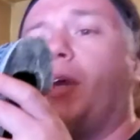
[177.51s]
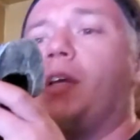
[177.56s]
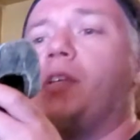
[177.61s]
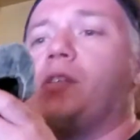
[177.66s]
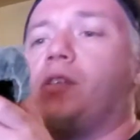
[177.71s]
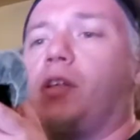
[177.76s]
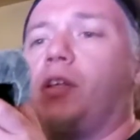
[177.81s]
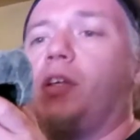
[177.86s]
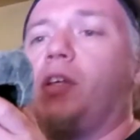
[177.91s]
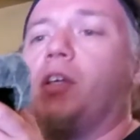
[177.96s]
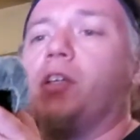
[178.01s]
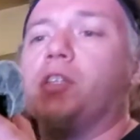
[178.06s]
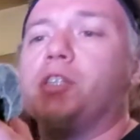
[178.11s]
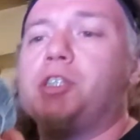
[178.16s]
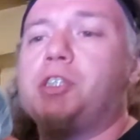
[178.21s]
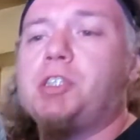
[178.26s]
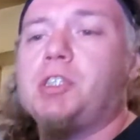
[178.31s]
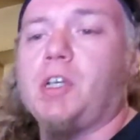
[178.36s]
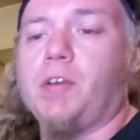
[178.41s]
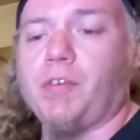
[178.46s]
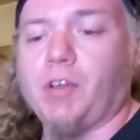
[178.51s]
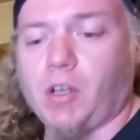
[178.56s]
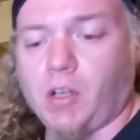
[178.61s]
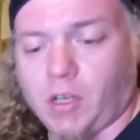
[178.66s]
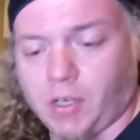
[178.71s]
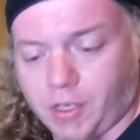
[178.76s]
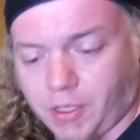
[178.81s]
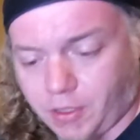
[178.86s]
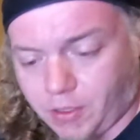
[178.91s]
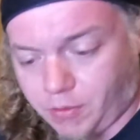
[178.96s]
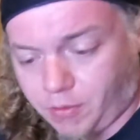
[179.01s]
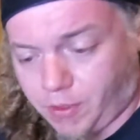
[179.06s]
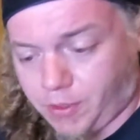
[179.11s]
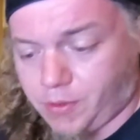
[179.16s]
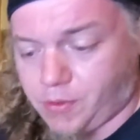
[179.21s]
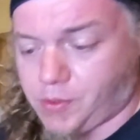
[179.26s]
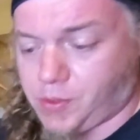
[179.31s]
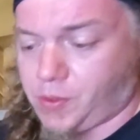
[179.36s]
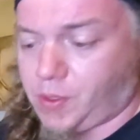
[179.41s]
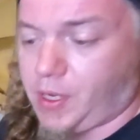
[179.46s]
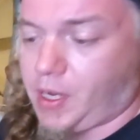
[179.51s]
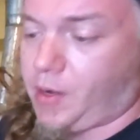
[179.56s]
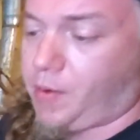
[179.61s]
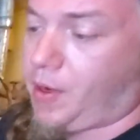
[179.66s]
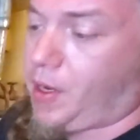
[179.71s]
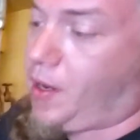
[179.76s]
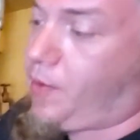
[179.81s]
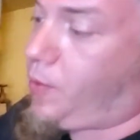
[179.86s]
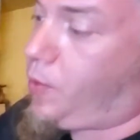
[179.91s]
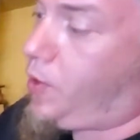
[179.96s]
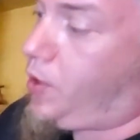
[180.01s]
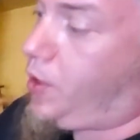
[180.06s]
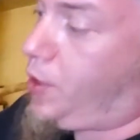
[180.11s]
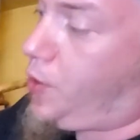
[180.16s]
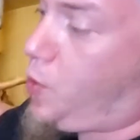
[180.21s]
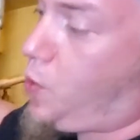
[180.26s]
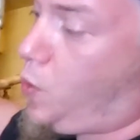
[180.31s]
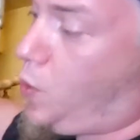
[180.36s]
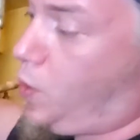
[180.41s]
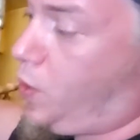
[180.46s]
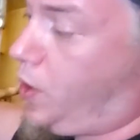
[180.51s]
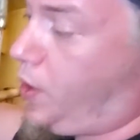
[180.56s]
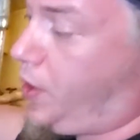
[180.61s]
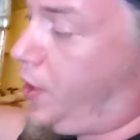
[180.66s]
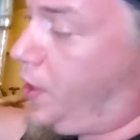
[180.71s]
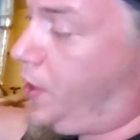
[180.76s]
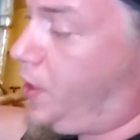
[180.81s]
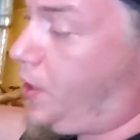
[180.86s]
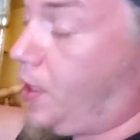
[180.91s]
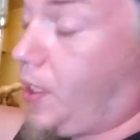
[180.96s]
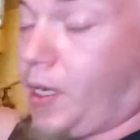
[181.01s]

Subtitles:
basically going to shove it on in through, so now we have a really cool looking